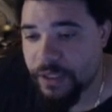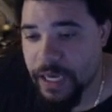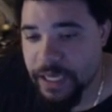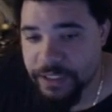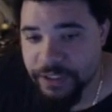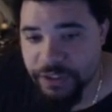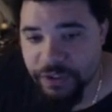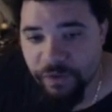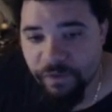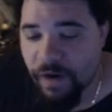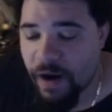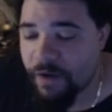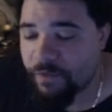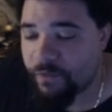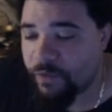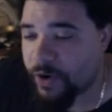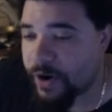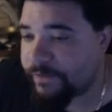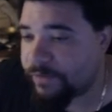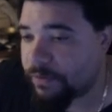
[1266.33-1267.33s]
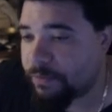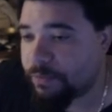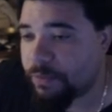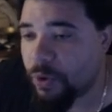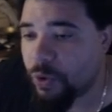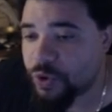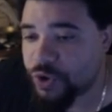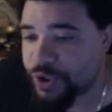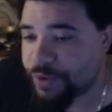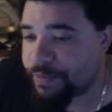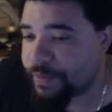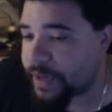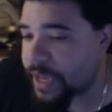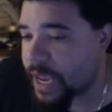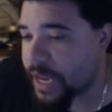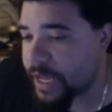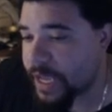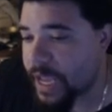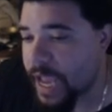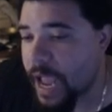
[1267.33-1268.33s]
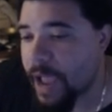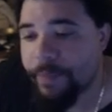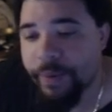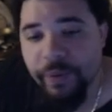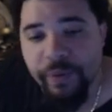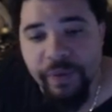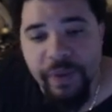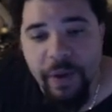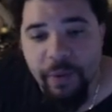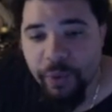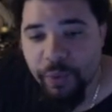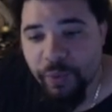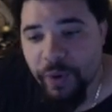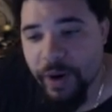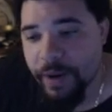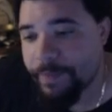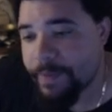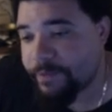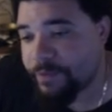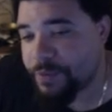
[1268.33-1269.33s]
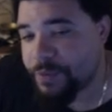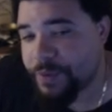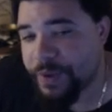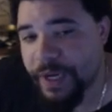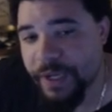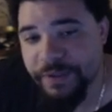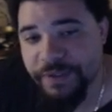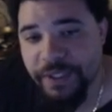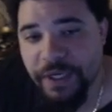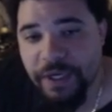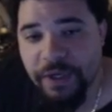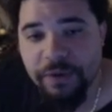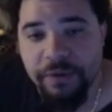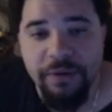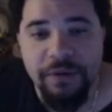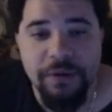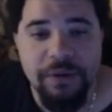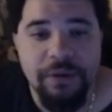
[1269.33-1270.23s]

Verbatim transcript: and survive whatever bullshit mechanic happened that would wipe everyone else out.